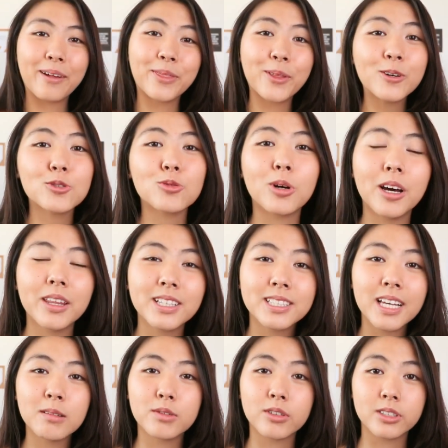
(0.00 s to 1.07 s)
Now, those were all the
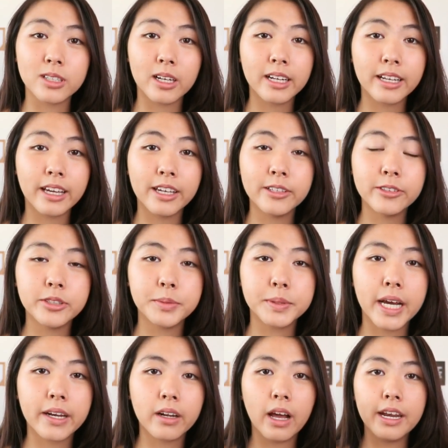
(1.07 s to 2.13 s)
steps for starting a YouTube
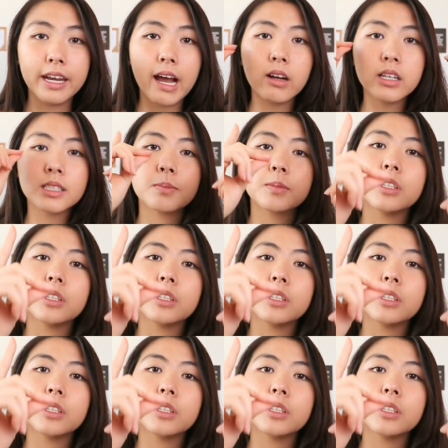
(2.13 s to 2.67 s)
channel, and now it's